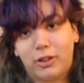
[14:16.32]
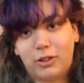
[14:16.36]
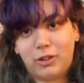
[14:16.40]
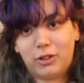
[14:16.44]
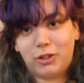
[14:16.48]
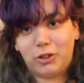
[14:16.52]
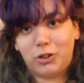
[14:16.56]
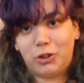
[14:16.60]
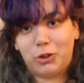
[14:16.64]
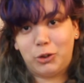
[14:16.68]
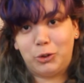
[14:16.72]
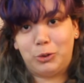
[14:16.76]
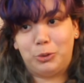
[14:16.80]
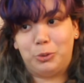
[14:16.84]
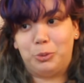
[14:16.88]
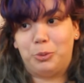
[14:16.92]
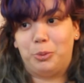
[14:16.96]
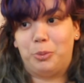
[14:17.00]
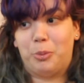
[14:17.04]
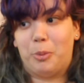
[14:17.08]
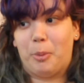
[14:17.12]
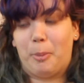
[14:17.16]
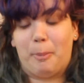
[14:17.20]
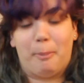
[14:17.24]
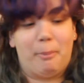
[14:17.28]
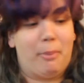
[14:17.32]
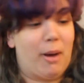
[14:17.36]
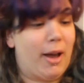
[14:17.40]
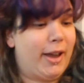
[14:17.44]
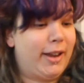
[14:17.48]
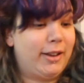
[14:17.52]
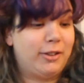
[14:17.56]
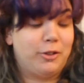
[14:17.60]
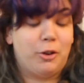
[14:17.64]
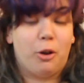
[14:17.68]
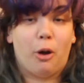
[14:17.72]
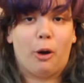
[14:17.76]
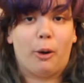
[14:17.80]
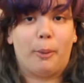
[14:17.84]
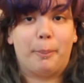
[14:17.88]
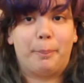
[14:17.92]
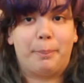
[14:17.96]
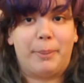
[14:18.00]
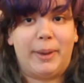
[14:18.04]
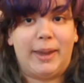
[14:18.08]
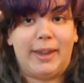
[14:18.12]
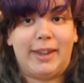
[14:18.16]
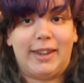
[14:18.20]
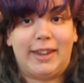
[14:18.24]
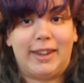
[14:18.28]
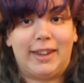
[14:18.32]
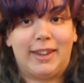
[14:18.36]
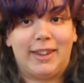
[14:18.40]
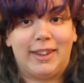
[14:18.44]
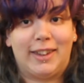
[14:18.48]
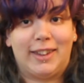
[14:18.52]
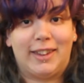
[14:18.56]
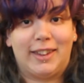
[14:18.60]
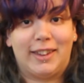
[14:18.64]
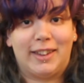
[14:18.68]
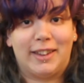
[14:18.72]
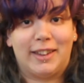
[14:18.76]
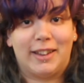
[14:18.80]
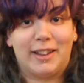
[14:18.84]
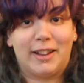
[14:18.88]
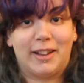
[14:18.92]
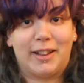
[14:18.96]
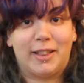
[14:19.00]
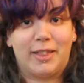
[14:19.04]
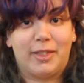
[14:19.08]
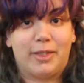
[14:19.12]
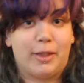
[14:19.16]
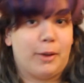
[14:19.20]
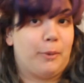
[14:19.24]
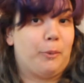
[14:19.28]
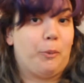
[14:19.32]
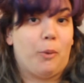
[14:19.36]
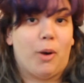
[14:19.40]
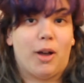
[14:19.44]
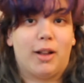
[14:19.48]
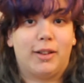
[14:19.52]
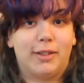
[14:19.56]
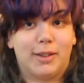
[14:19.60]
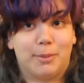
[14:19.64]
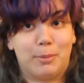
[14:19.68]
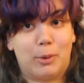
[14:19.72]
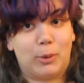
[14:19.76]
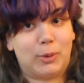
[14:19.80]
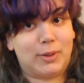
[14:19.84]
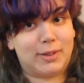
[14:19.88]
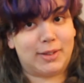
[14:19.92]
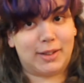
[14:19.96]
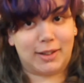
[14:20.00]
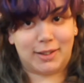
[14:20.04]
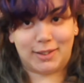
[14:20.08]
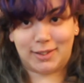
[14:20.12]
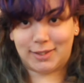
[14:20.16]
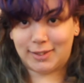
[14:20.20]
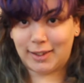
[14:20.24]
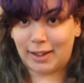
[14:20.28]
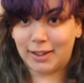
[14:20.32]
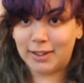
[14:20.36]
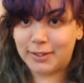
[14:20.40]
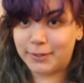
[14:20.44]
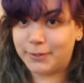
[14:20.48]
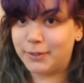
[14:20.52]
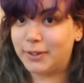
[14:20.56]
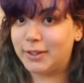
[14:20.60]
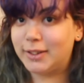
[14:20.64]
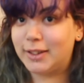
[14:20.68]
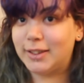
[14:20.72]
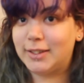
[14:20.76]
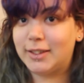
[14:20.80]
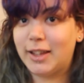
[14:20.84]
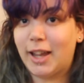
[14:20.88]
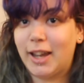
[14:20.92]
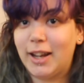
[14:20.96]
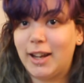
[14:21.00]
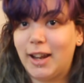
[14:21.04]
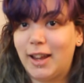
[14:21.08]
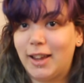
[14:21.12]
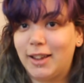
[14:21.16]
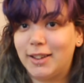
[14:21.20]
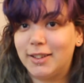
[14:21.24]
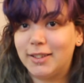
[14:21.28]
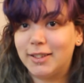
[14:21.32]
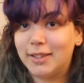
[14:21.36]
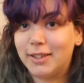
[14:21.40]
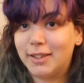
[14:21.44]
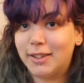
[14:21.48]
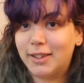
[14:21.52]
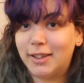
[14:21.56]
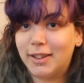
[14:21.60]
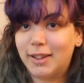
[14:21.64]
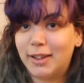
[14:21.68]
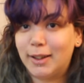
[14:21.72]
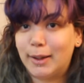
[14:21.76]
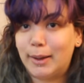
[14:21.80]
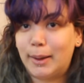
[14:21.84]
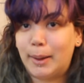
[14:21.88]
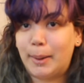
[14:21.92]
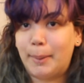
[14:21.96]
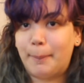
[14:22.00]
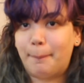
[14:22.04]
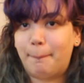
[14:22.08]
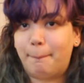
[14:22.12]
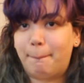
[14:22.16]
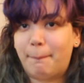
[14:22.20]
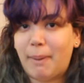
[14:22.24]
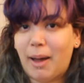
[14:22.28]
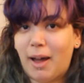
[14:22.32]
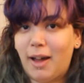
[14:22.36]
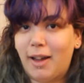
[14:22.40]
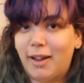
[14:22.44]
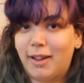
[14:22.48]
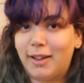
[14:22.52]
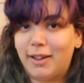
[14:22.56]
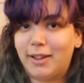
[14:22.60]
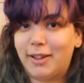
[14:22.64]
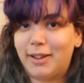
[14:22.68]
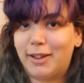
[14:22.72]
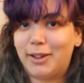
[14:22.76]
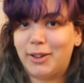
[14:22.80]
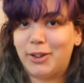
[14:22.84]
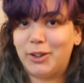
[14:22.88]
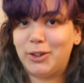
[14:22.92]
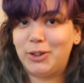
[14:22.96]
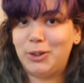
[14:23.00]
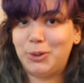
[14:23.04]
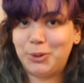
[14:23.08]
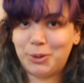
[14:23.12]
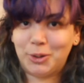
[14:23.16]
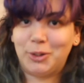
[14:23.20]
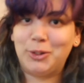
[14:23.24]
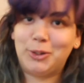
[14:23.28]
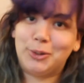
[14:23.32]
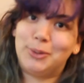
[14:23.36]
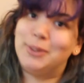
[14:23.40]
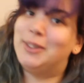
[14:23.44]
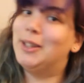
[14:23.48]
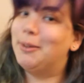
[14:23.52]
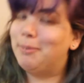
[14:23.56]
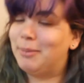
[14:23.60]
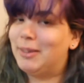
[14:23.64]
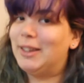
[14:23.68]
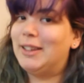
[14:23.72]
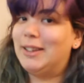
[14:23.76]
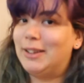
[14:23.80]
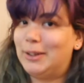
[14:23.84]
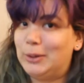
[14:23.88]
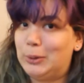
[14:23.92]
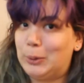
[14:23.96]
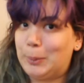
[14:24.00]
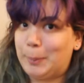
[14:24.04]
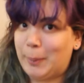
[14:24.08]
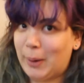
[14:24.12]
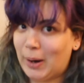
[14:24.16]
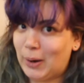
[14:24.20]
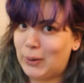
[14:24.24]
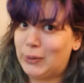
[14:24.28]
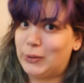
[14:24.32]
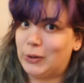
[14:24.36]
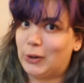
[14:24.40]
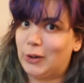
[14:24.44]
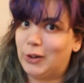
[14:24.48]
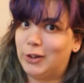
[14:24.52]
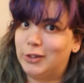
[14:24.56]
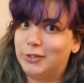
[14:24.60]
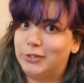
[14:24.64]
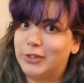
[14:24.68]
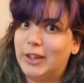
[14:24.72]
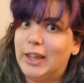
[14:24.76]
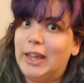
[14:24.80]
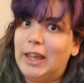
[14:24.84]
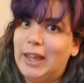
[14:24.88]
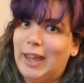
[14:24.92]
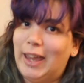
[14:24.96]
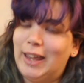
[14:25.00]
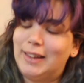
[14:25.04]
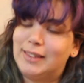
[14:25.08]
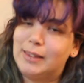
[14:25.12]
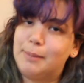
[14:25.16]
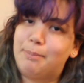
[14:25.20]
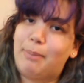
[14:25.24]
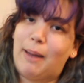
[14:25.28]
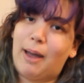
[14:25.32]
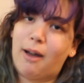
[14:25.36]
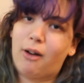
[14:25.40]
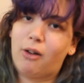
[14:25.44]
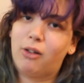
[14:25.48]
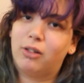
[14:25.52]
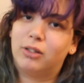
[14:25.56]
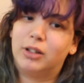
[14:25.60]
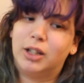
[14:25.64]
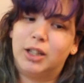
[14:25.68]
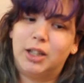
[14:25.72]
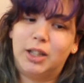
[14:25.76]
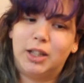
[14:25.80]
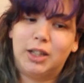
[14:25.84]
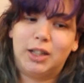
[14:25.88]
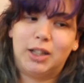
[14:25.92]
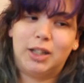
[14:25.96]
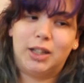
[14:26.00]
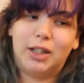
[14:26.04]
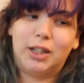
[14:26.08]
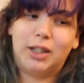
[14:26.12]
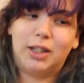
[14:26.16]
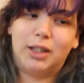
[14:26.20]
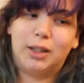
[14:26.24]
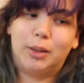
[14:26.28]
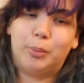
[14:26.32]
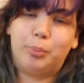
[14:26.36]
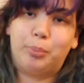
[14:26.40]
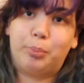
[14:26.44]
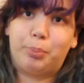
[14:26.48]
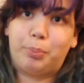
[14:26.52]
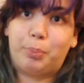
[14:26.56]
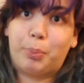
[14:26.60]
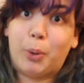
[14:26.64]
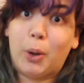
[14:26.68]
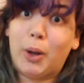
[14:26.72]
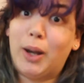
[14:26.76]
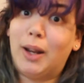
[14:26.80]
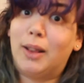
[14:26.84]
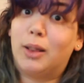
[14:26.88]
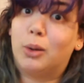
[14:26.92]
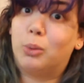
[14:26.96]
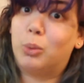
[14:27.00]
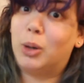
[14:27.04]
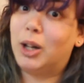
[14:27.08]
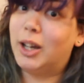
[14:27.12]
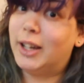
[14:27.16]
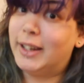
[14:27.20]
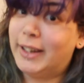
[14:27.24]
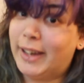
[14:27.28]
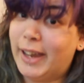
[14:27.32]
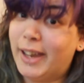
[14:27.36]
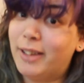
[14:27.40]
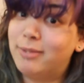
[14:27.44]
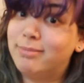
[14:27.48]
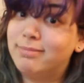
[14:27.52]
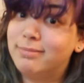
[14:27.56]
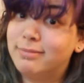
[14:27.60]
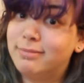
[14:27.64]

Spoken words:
You might not be the world's most successful designer, but you can do something that you're proud of. It's about putting the work in,